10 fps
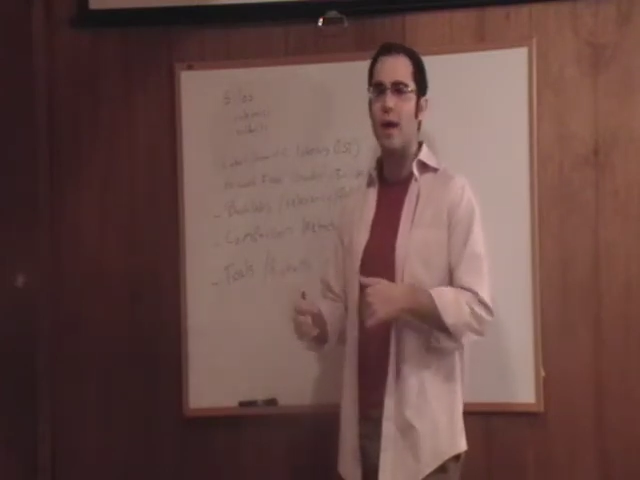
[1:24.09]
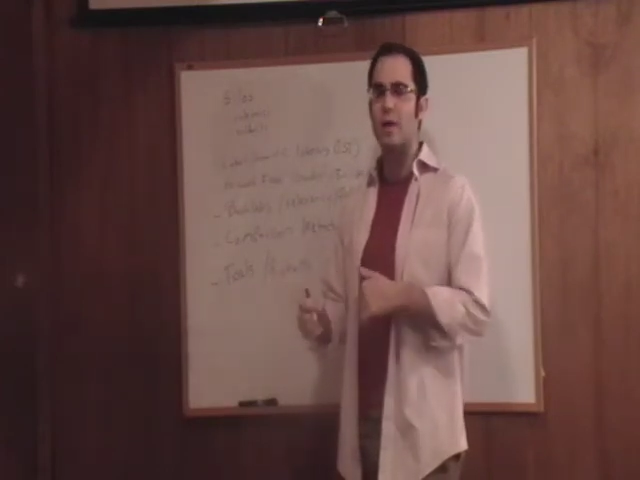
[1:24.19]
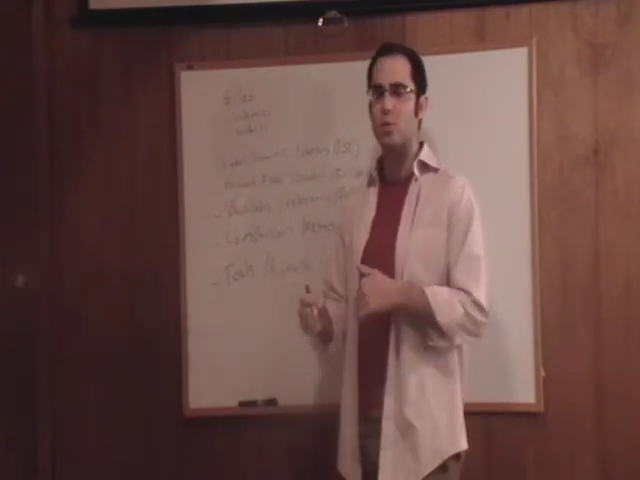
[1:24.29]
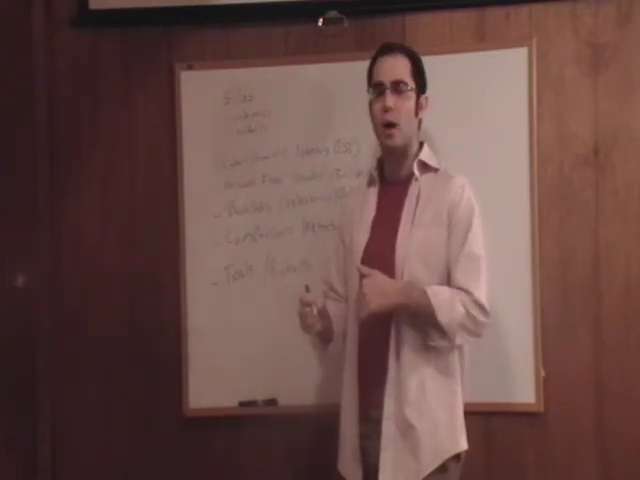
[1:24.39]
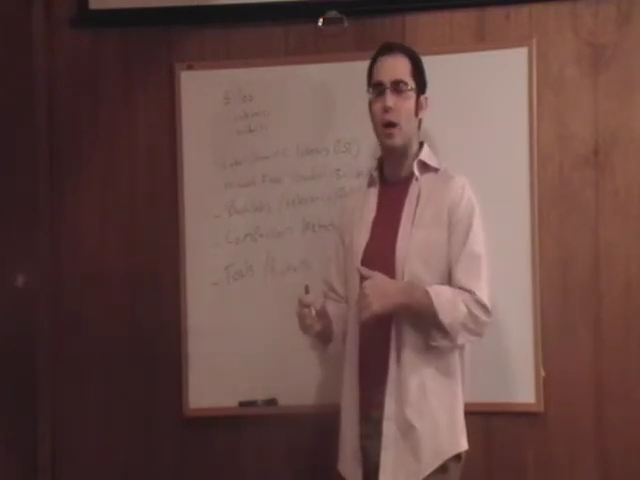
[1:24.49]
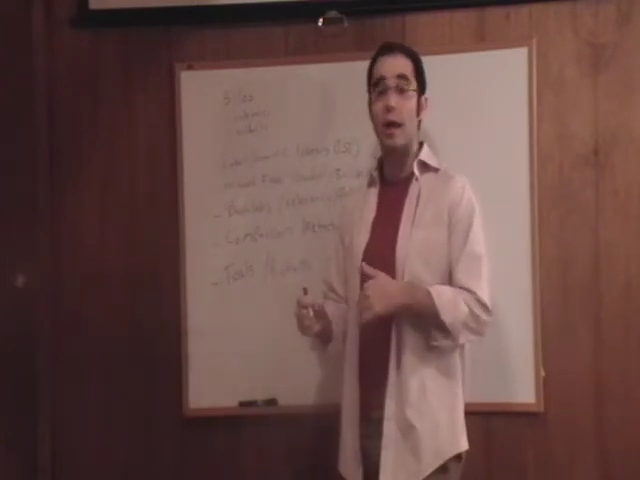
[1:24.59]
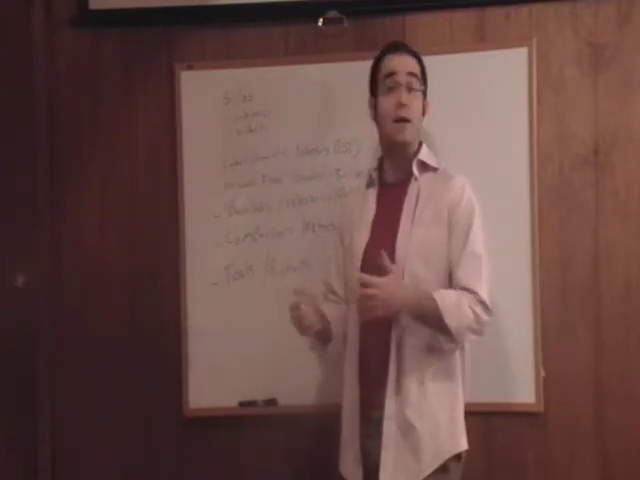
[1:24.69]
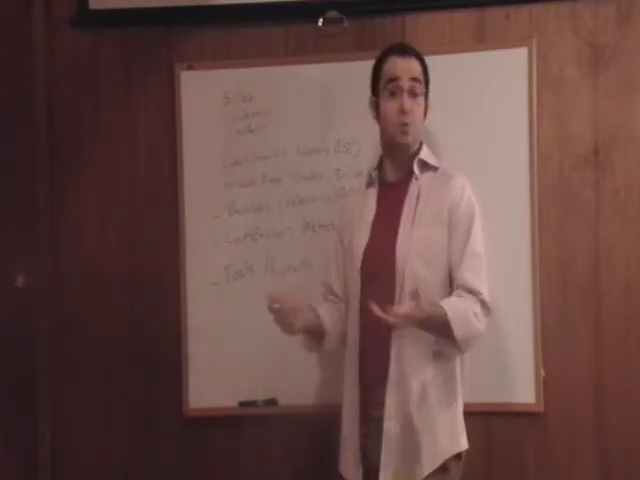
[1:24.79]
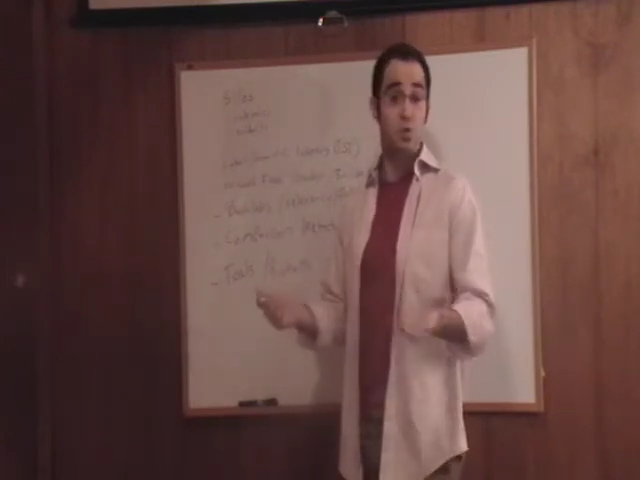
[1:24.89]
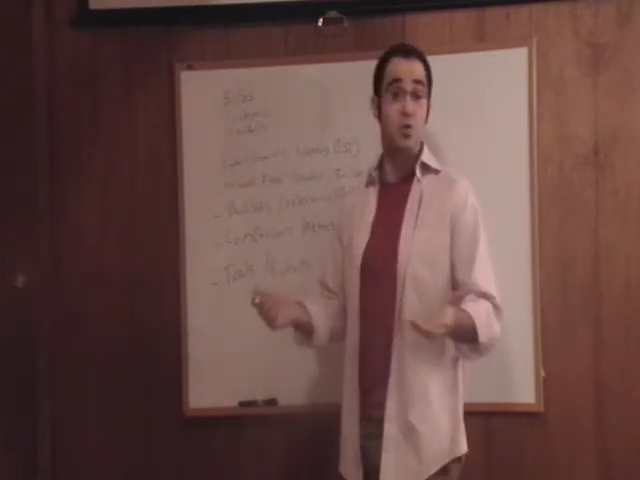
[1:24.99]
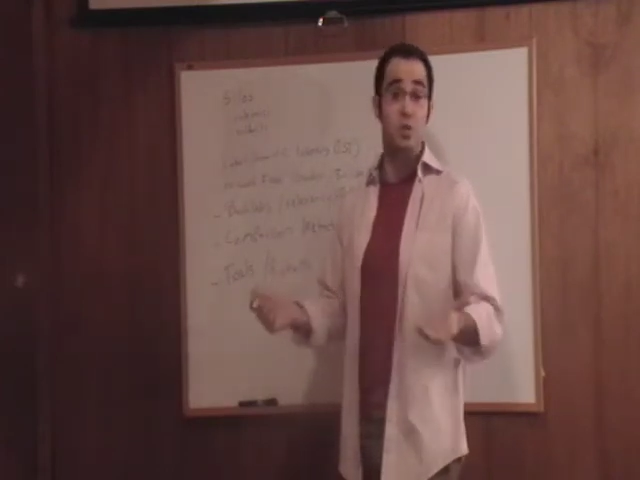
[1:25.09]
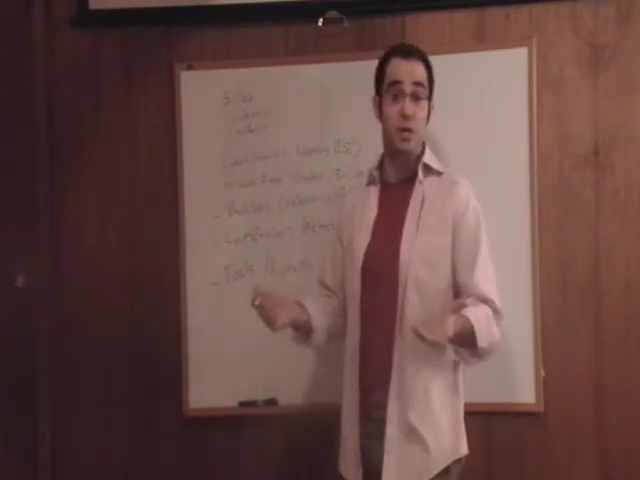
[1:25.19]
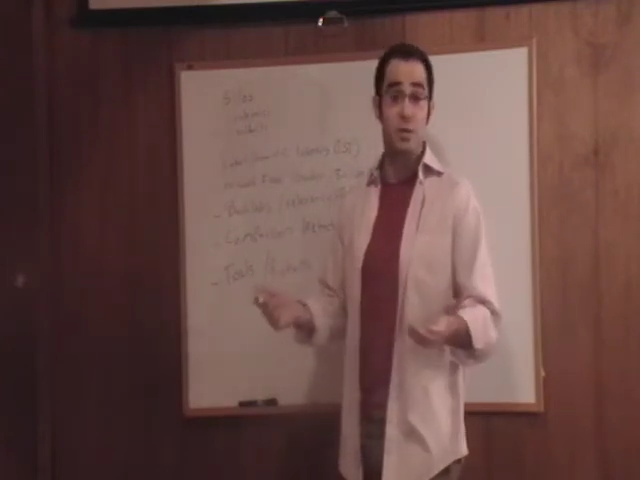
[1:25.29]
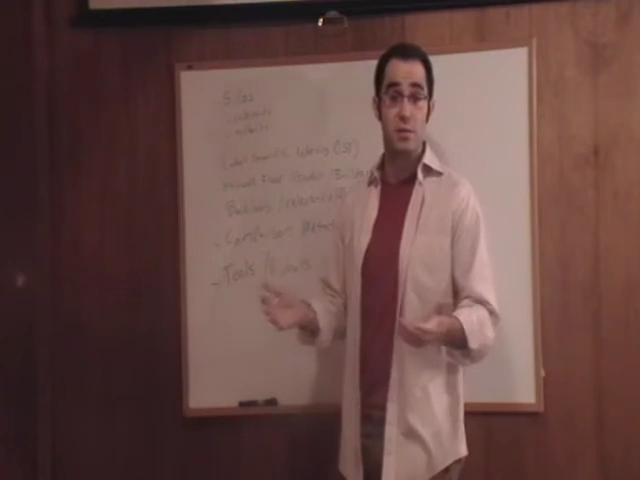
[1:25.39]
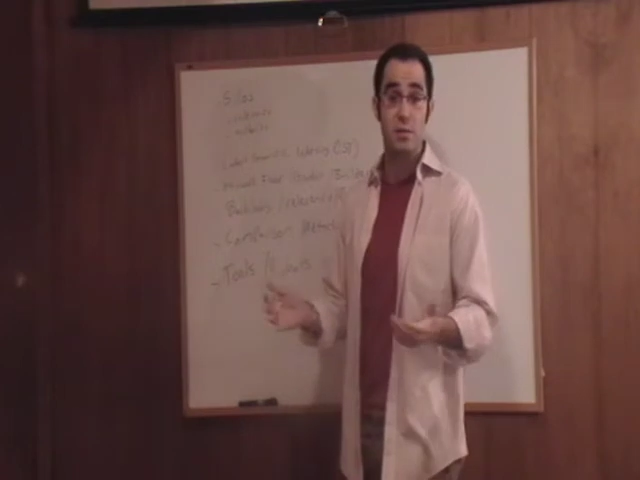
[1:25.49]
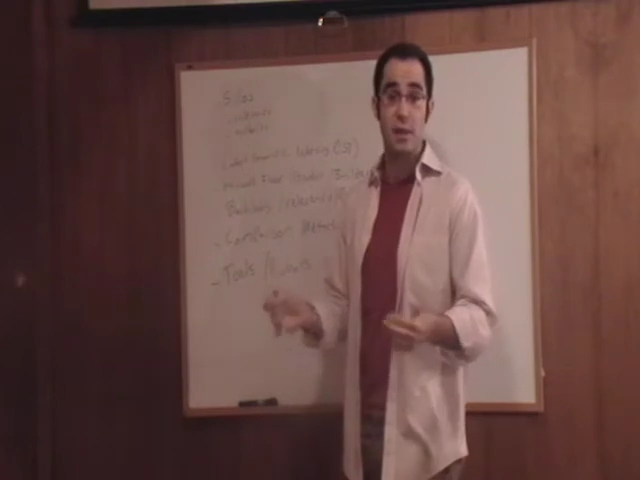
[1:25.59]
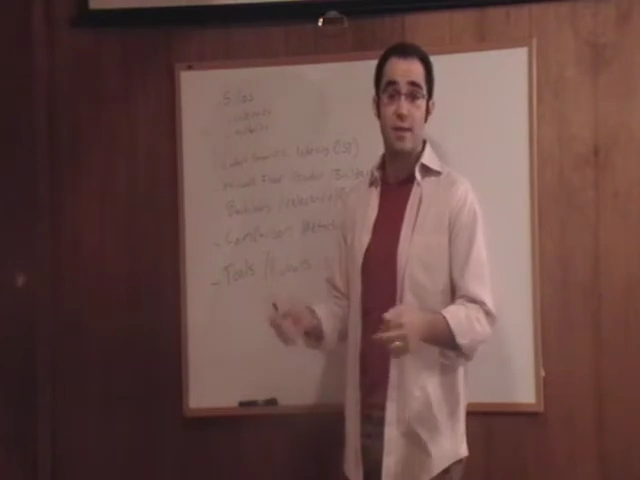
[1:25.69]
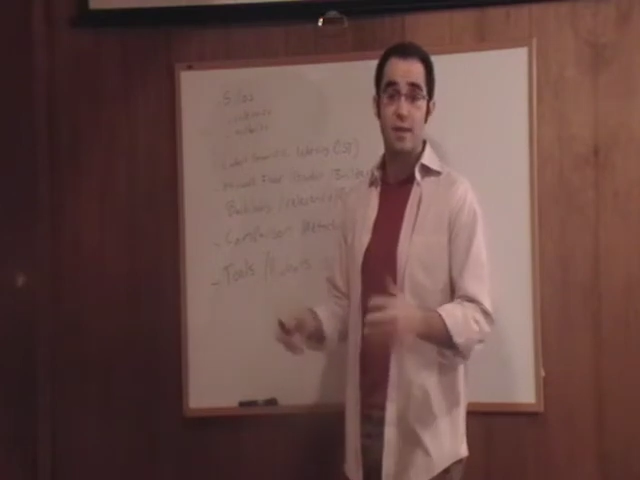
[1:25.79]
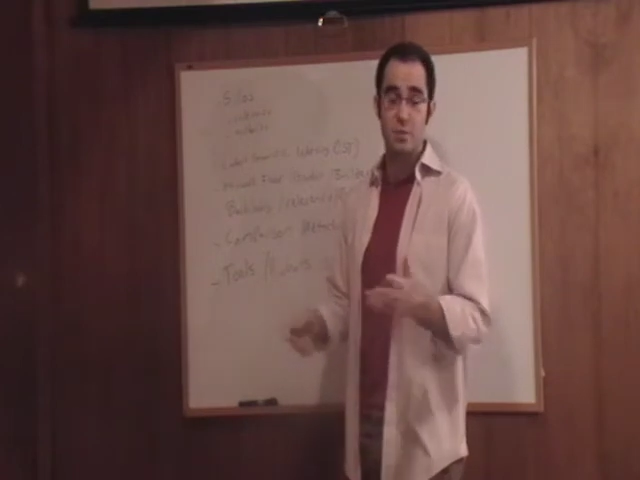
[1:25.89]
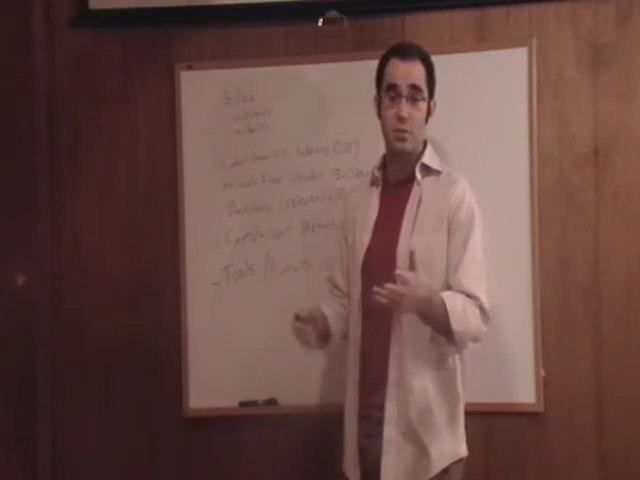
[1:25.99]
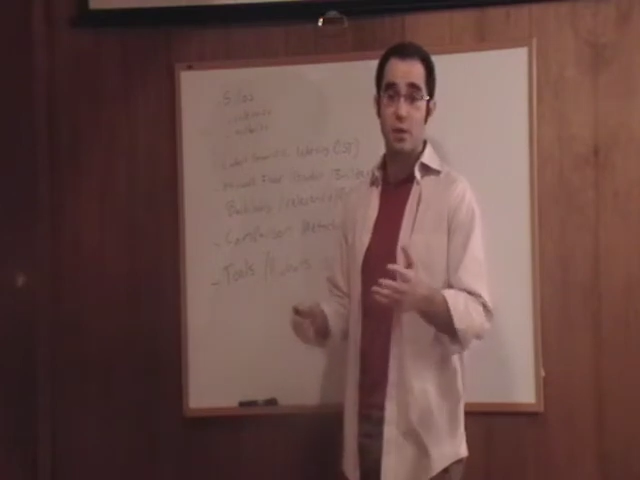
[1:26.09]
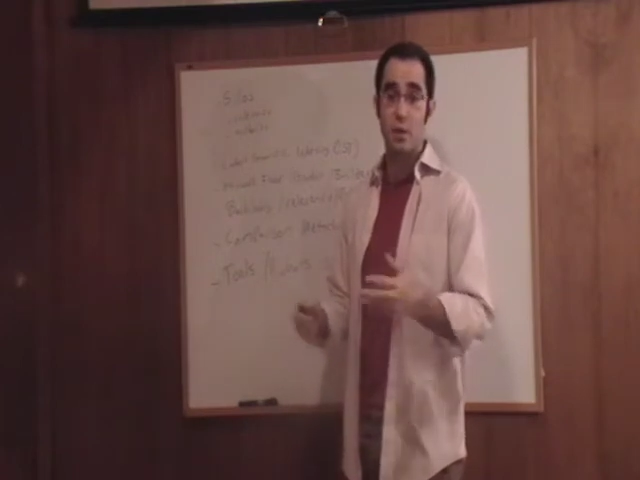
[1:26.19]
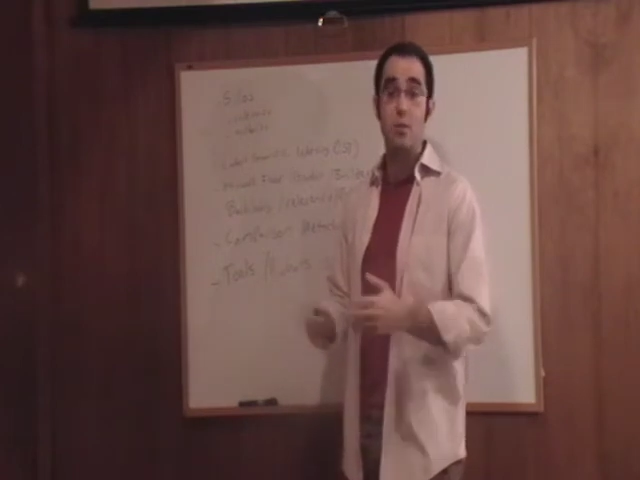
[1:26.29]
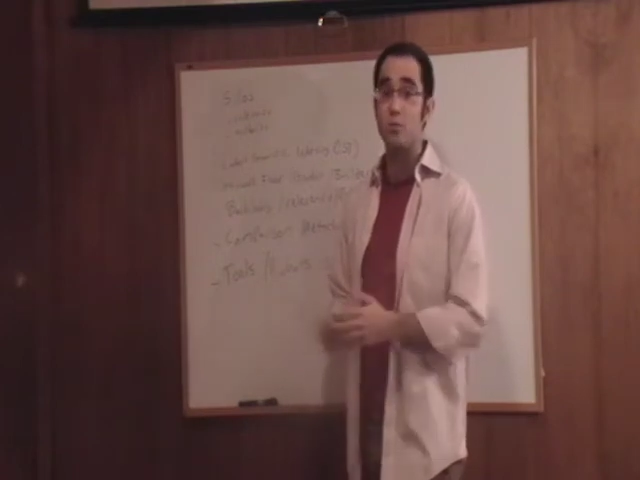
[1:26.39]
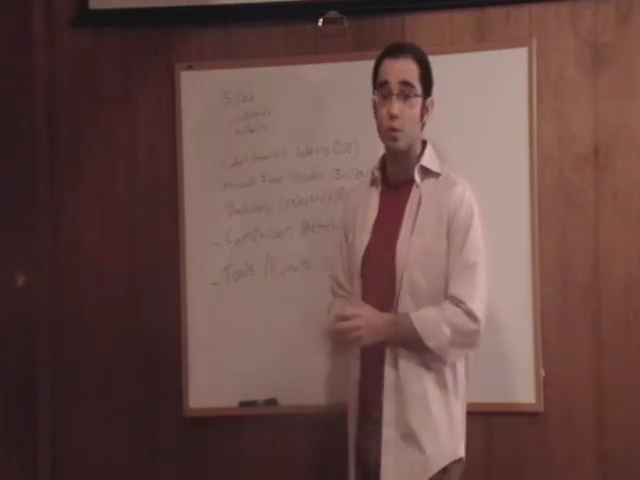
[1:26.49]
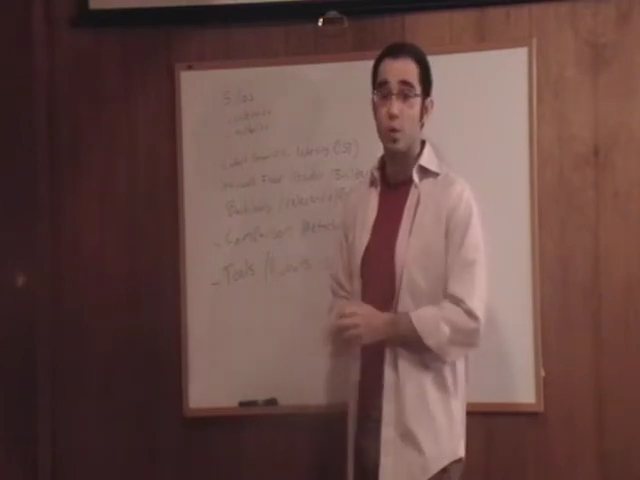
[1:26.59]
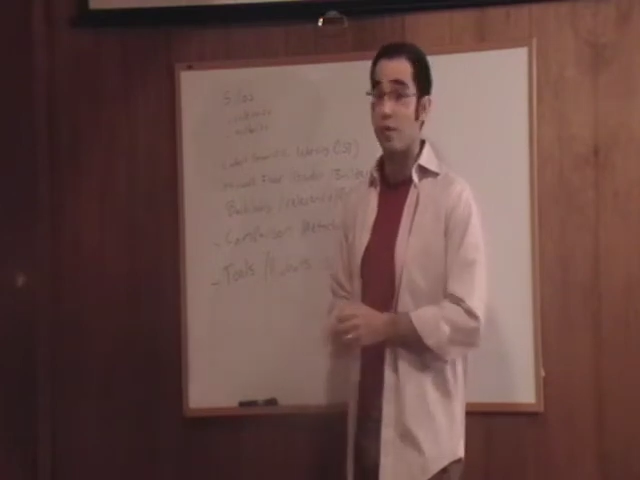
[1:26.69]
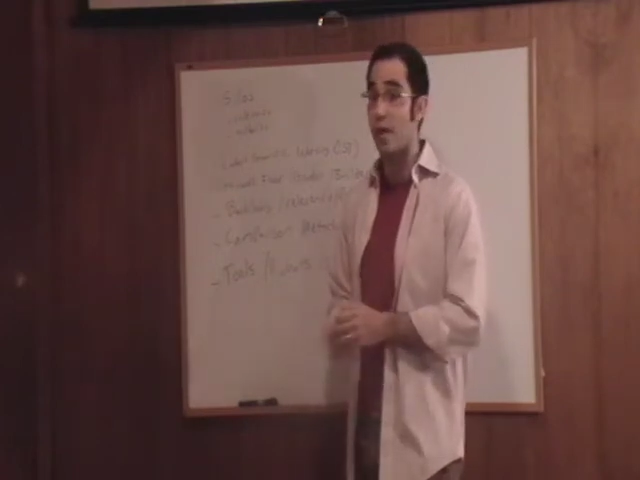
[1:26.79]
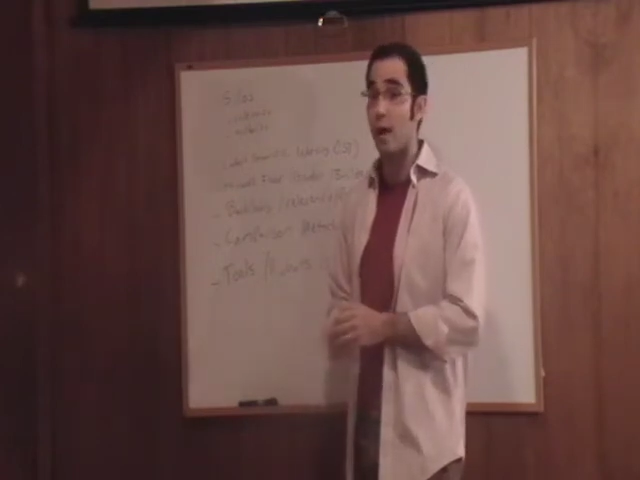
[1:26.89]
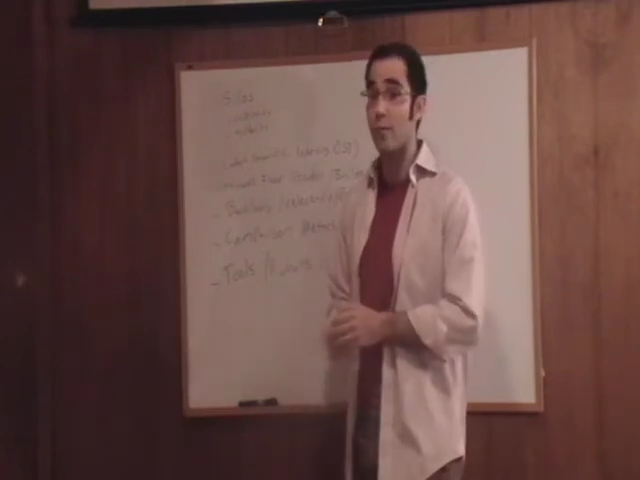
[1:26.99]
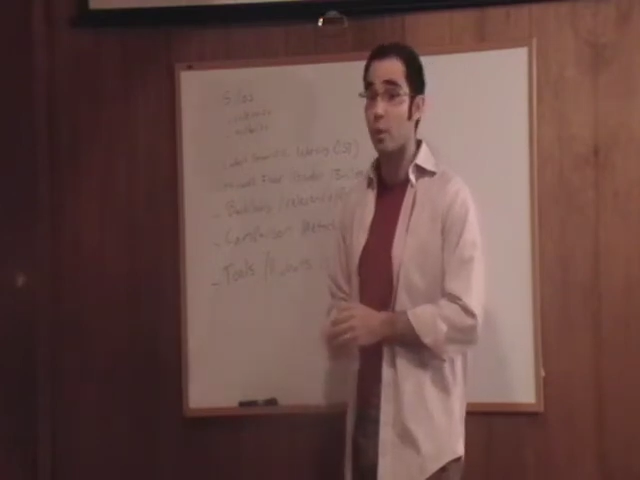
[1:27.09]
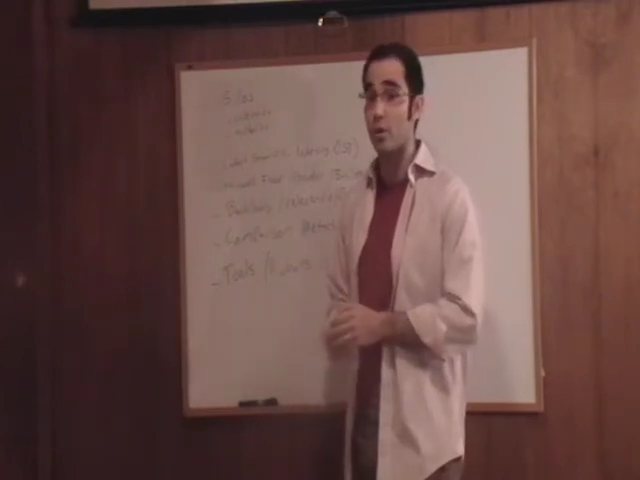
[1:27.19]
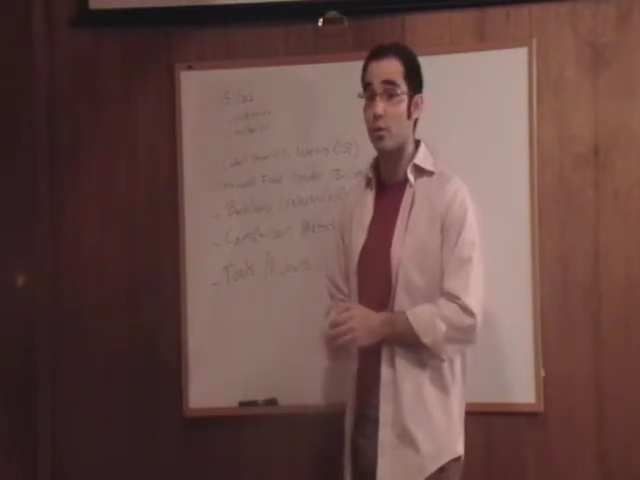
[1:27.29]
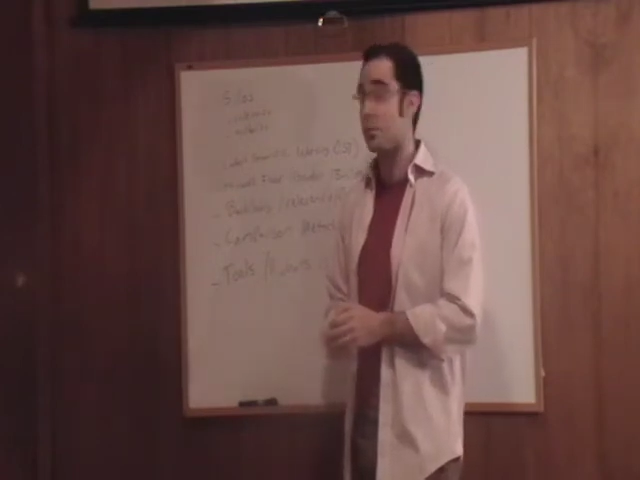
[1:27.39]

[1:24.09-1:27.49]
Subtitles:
as well as the search engines, and that's really a good rule of thumb when you're